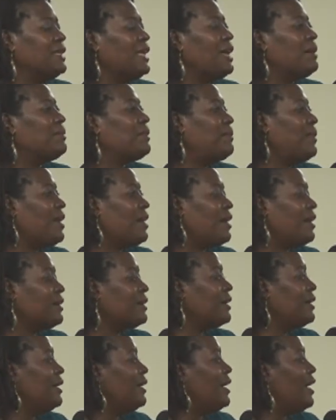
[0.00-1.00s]
Kenwood
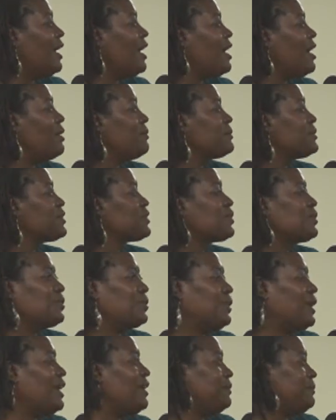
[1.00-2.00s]
Park
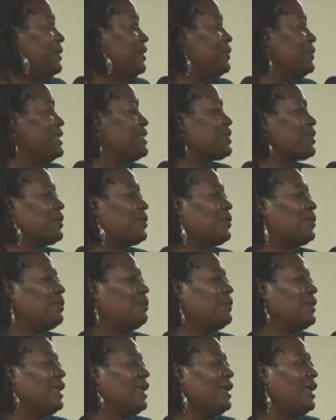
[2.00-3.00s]
school, elementary school,
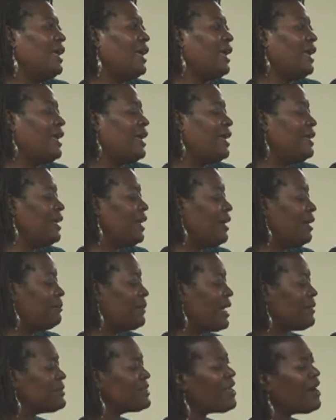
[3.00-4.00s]
and
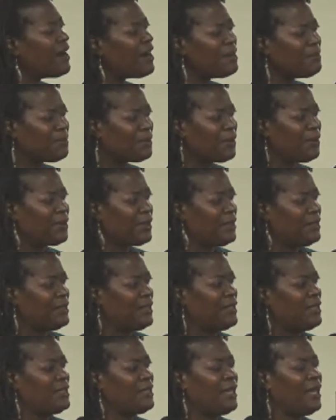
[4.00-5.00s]
I was heartbroken.
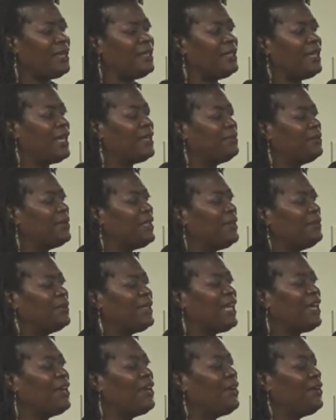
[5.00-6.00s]
And
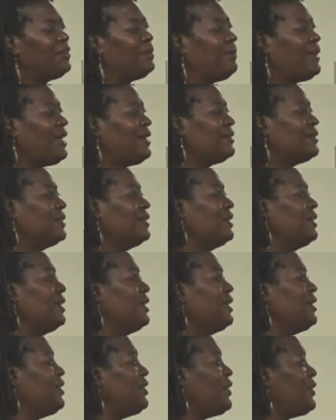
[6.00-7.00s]
when I heard about,
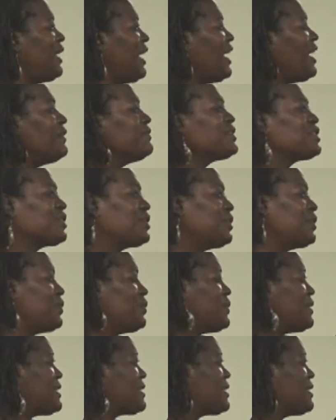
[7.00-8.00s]
the
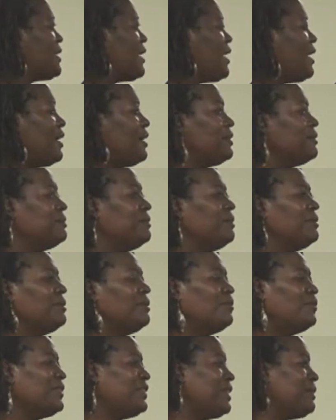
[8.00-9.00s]
schools
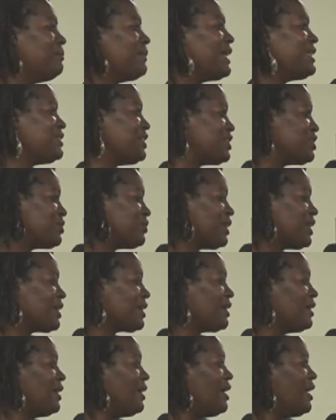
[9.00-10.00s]
within my
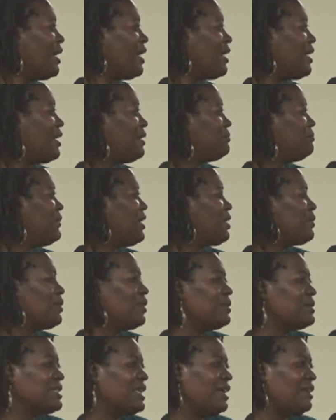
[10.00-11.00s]
district,
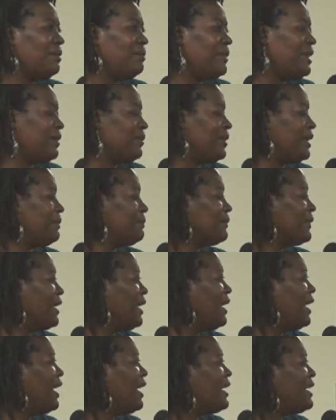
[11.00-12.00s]
Mayoral Elementary,
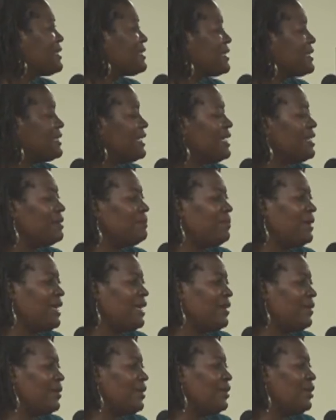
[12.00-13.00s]
and as a single
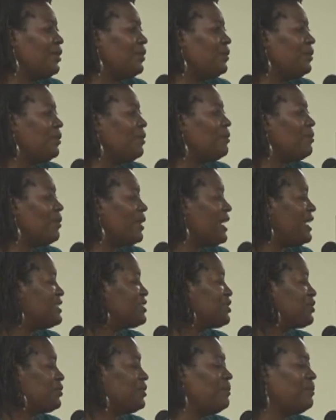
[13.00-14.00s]
parent who
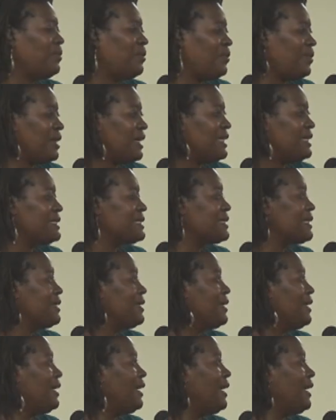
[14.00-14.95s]
raised 3 boys